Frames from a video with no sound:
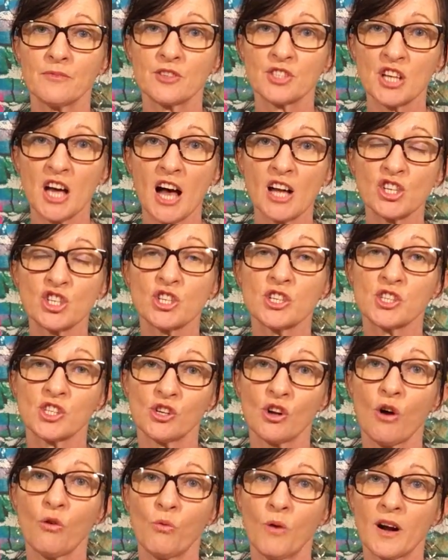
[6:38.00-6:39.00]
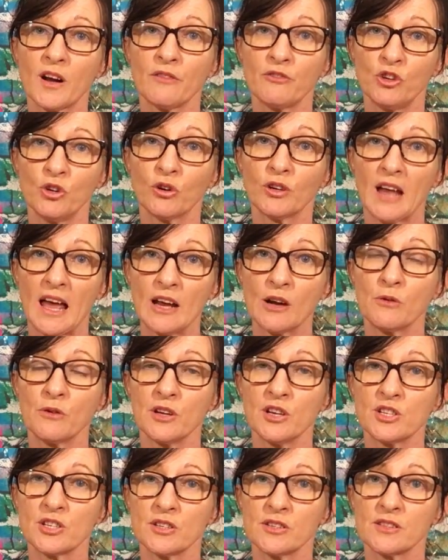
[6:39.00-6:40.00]
touch is not one of your
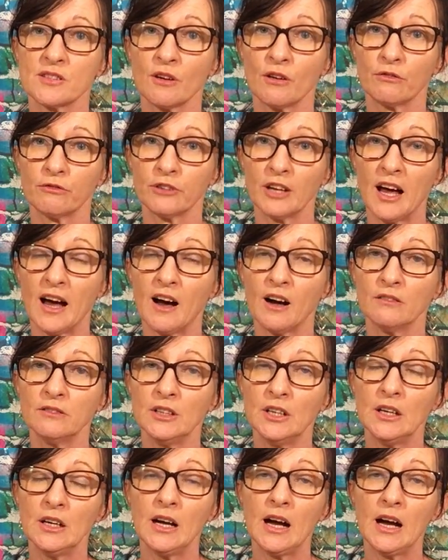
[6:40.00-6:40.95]
languages of love,